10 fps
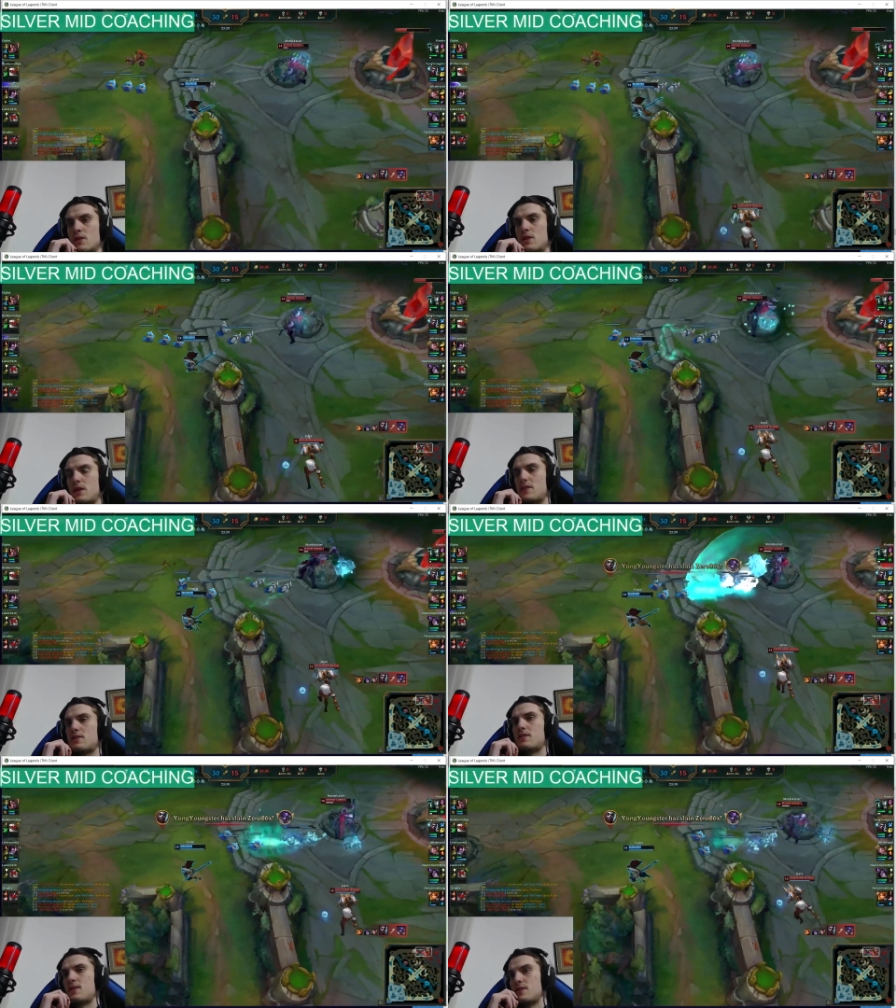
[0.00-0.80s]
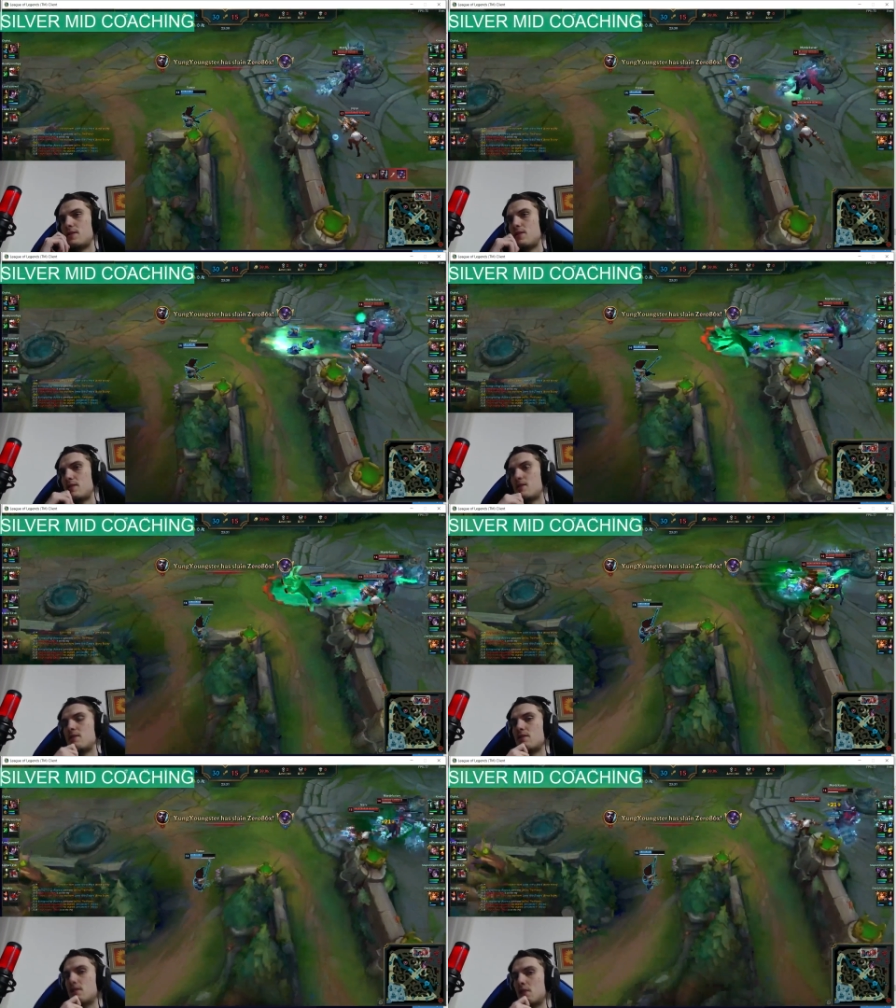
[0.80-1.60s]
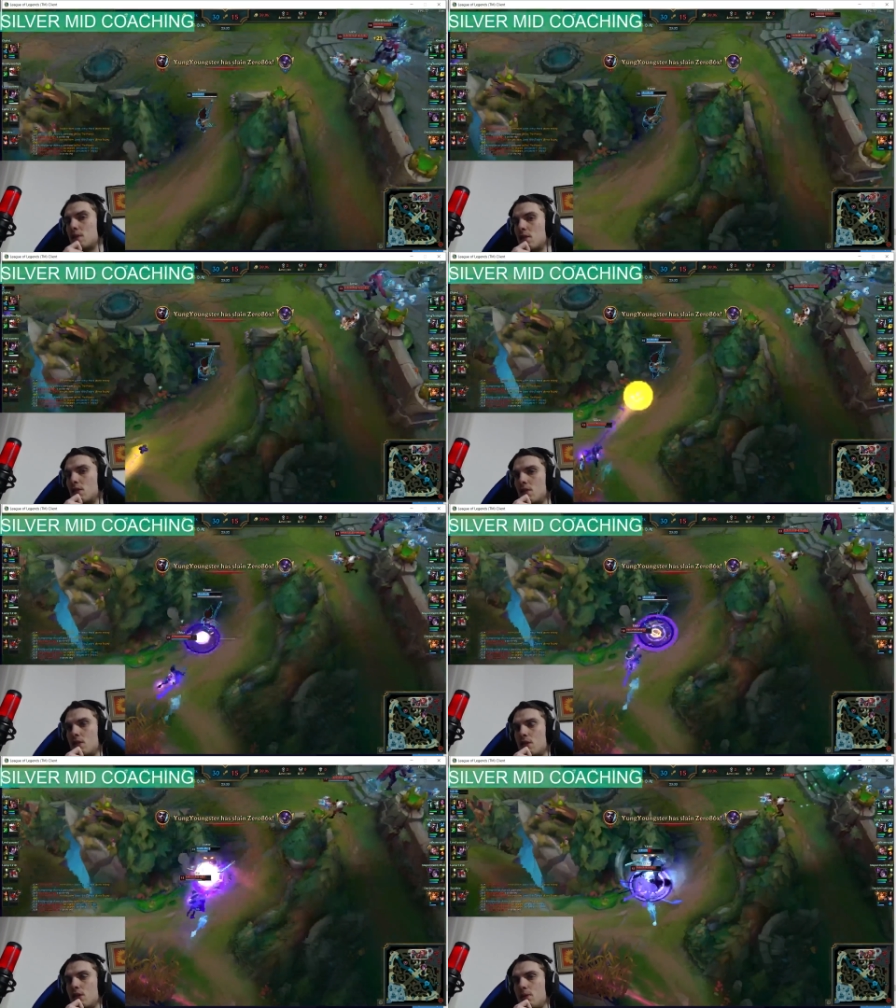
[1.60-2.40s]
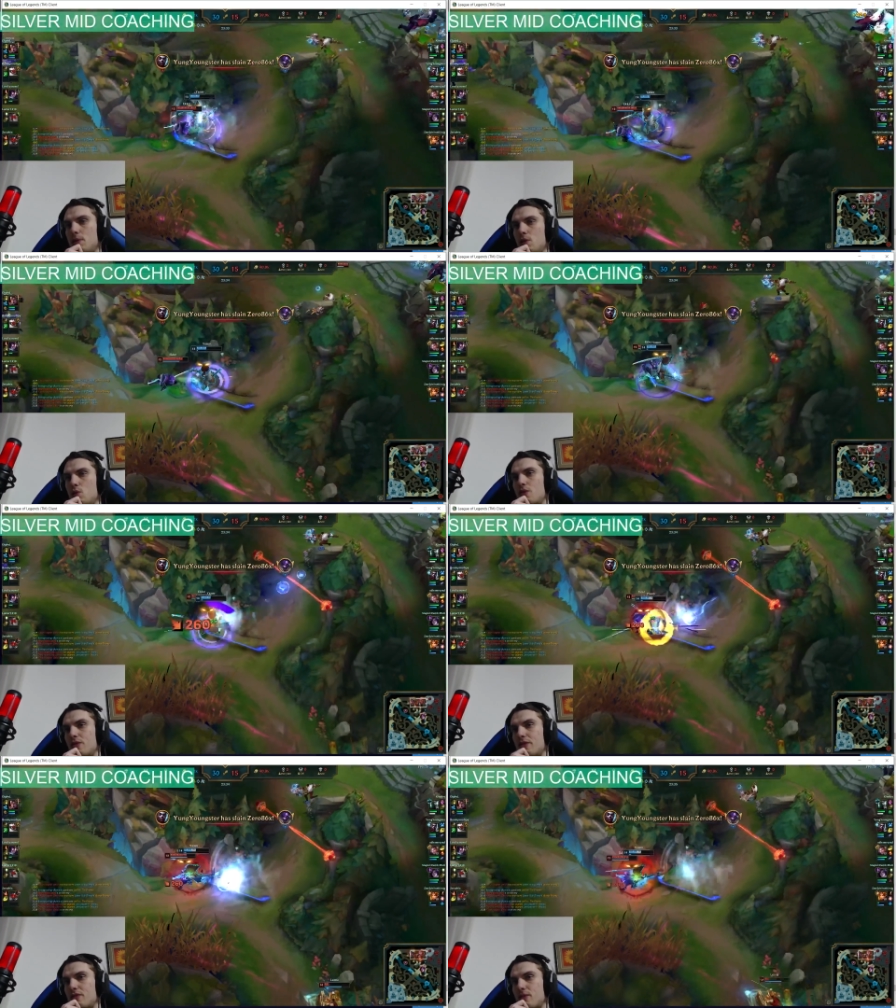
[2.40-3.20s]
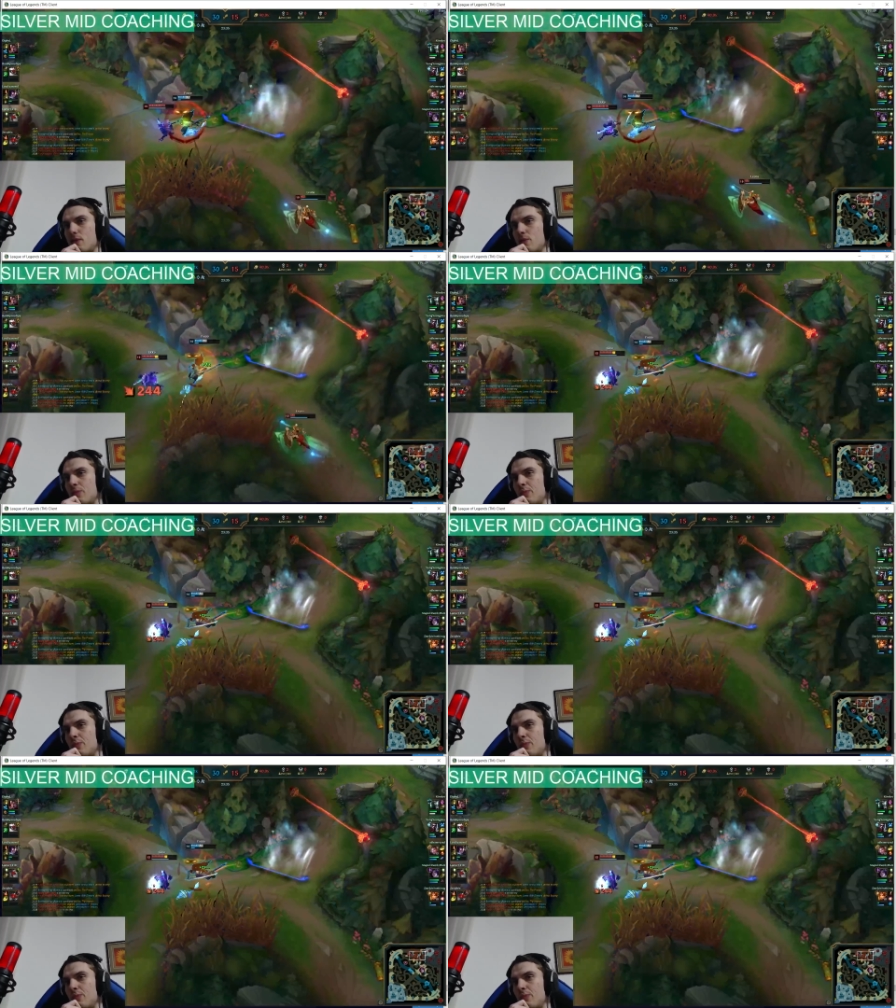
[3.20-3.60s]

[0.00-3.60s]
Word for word: I see, I see, I see, I see. A bit too aggressive here.